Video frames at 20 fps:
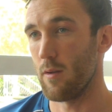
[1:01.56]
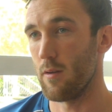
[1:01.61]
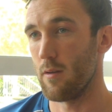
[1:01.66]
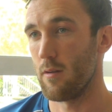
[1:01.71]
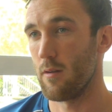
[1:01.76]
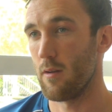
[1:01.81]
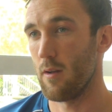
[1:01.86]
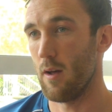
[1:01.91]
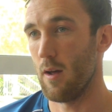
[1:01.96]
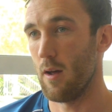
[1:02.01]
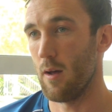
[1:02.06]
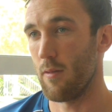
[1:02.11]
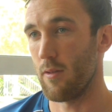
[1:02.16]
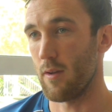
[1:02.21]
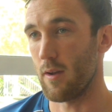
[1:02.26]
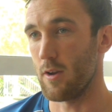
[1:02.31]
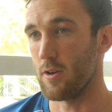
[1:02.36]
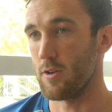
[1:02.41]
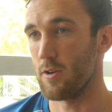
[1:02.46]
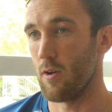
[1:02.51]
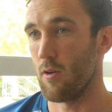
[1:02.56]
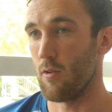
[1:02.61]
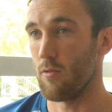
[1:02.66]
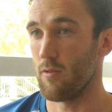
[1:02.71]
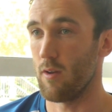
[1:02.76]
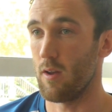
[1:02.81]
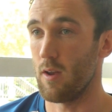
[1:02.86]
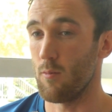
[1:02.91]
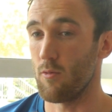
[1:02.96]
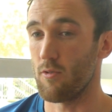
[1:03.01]
and I think it shows
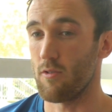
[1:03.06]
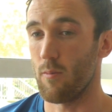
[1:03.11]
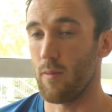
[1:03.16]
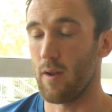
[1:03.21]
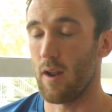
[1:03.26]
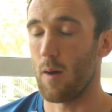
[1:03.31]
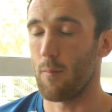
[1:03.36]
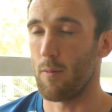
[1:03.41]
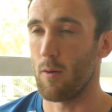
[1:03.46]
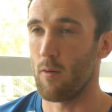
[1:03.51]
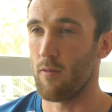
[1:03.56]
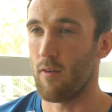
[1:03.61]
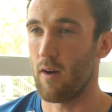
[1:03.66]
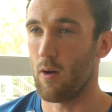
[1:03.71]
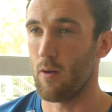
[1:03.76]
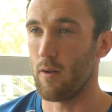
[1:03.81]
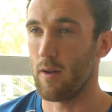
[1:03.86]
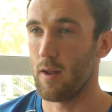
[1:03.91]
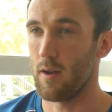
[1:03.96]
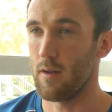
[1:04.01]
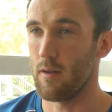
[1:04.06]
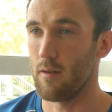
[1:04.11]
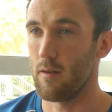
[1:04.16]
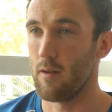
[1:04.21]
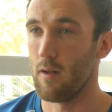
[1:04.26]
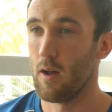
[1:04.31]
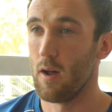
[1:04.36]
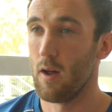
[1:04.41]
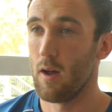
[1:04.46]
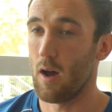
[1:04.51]
that he must have been happy with how I did and
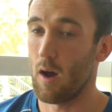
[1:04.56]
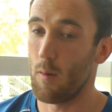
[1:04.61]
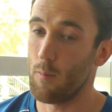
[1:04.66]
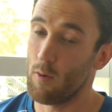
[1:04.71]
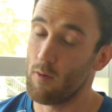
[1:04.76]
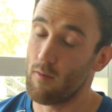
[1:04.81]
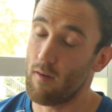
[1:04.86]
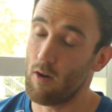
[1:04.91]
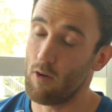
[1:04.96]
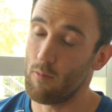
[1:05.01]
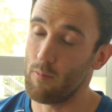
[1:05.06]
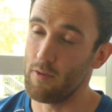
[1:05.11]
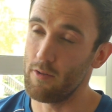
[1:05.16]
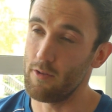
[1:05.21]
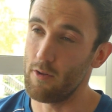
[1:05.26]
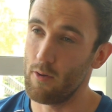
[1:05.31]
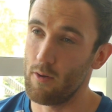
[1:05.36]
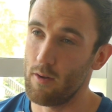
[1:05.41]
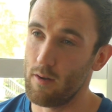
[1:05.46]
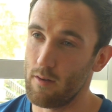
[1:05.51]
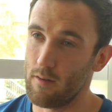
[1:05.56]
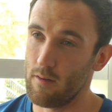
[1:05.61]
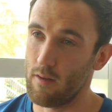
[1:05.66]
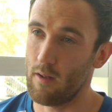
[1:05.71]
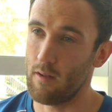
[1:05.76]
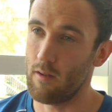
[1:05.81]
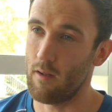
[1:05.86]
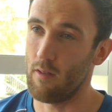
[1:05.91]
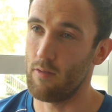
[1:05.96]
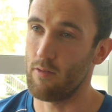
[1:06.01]
happy with how I've been doing
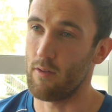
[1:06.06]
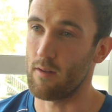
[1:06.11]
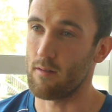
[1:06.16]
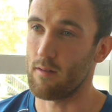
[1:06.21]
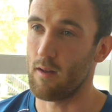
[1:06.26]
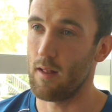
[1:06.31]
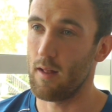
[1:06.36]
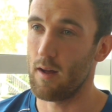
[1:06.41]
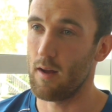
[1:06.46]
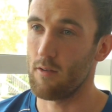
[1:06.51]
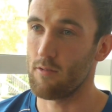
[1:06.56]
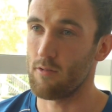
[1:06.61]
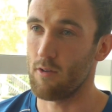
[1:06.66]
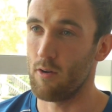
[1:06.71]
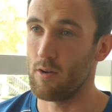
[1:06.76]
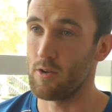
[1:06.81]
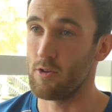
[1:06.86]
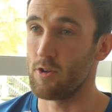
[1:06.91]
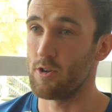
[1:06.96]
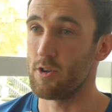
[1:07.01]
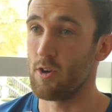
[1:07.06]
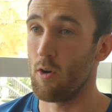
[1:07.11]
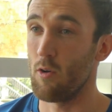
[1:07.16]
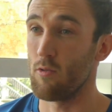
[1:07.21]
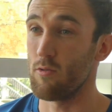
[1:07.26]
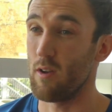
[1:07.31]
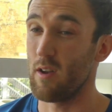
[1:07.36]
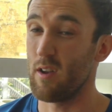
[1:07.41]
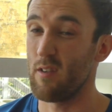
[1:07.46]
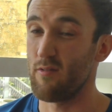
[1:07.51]
and things like that. So it just
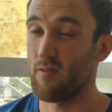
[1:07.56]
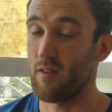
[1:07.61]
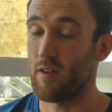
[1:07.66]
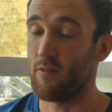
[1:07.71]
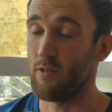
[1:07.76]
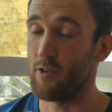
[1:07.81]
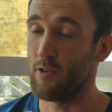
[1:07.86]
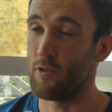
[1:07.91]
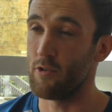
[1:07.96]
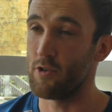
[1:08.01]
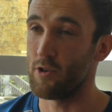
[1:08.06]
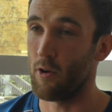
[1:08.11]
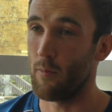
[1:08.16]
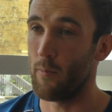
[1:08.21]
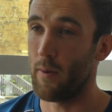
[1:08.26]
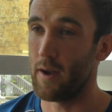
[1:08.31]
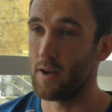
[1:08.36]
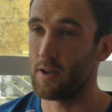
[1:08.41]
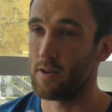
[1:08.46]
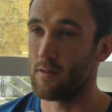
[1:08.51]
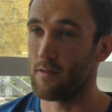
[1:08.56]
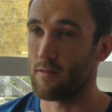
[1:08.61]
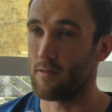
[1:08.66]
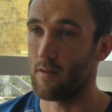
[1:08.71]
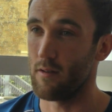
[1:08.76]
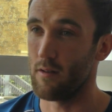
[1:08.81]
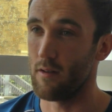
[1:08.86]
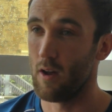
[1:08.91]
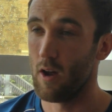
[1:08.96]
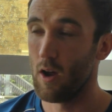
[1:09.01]
shows that if you do show patience
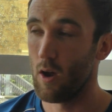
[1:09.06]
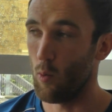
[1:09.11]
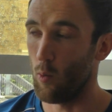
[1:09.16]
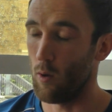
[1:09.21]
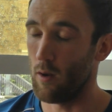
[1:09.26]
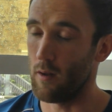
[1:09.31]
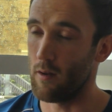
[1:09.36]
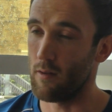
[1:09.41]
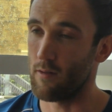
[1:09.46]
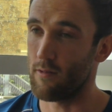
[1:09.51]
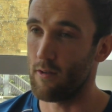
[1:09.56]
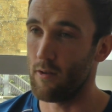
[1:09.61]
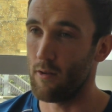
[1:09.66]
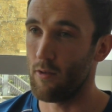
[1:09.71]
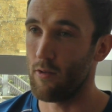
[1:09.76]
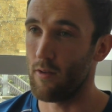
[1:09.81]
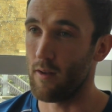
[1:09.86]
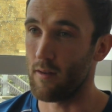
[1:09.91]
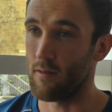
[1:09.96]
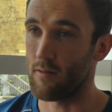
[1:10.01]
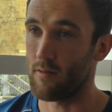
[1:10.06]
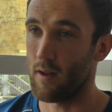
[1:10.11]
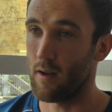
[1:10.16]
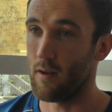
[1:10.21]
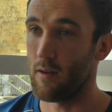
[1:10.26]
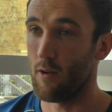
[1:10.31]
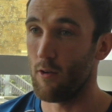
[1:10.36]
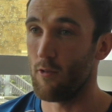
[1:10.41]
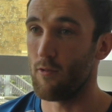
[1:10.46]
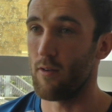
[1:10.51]
and willingness to do things,
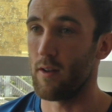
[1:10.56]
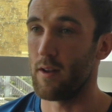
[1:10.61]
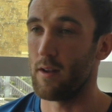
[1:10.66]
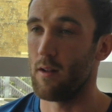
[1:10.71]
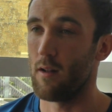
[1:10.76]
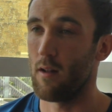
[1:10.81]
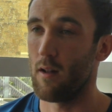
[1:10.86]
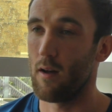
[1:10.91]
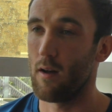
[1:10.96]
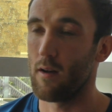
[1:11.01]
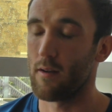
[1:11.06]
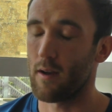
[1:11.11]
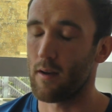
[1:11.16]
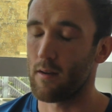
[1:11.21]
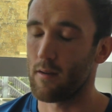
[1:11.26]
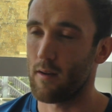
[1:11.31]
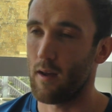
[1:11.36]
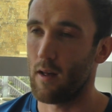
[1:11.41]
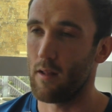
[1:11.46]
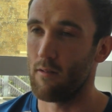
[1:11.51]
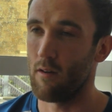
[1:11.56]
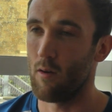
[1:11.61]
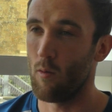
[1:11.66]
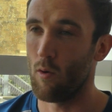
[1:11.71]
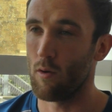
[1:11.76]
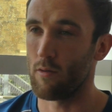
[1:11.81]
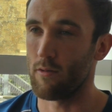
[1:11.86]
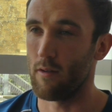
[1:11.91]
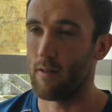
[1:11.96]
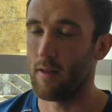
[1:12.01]
then hopefully you'll get the
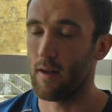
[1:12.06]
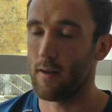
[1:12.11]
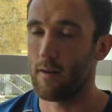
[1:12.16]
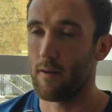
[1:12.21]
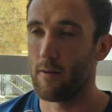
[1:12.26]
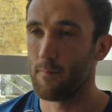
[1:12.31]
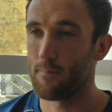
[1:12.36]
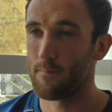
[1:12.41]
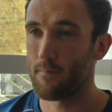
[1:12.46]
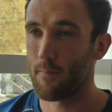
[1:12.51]
rewards at the end.